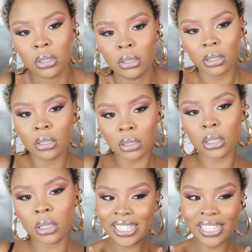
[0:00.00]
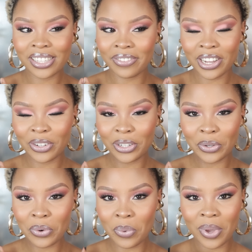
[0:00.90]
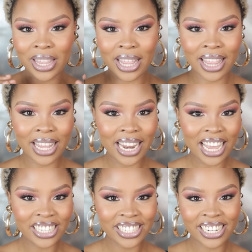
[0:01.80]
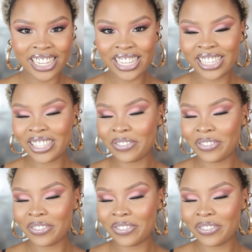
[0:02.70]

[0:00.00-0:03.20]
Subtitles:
This is the final look with the lashes,